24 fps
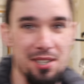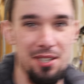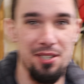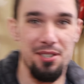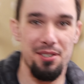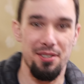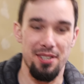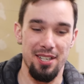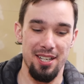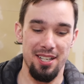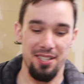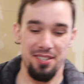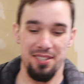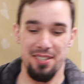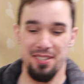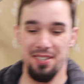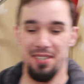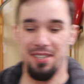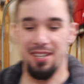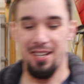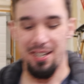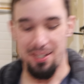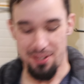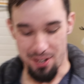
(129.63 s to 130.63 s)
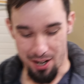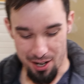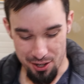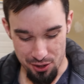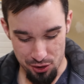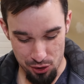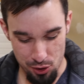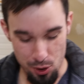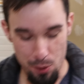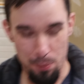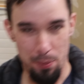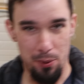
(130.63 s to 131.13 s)
So this is our
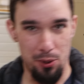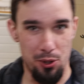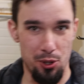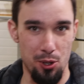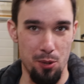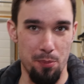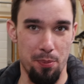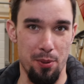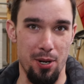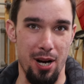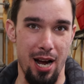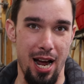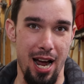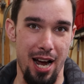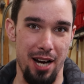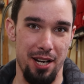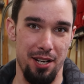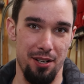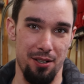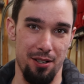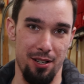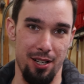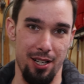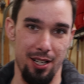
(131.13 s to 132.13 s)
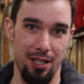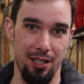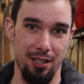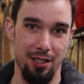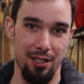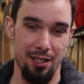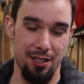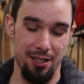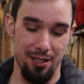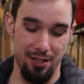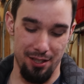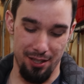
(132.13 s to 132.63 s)
super duper accurate
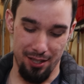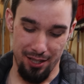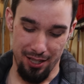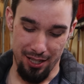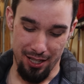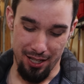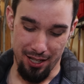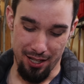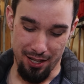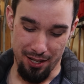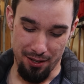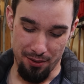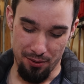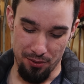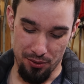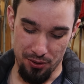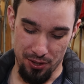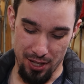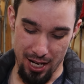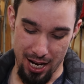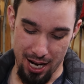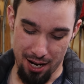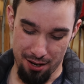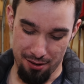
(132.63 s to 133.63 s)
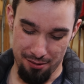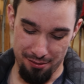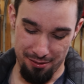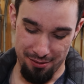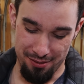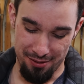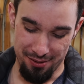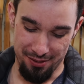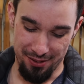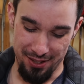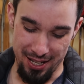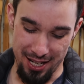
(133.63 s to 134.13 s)
scale
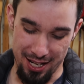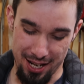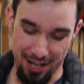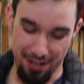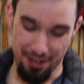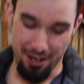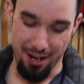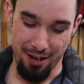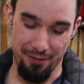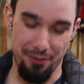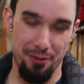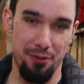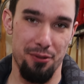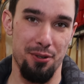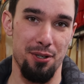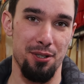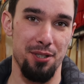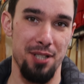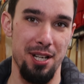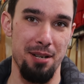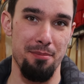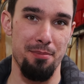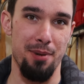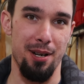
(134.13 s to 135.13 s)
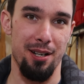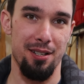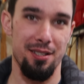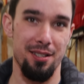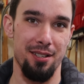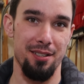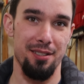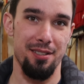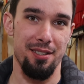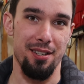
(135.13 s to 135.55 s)
that I got for 13 bucks on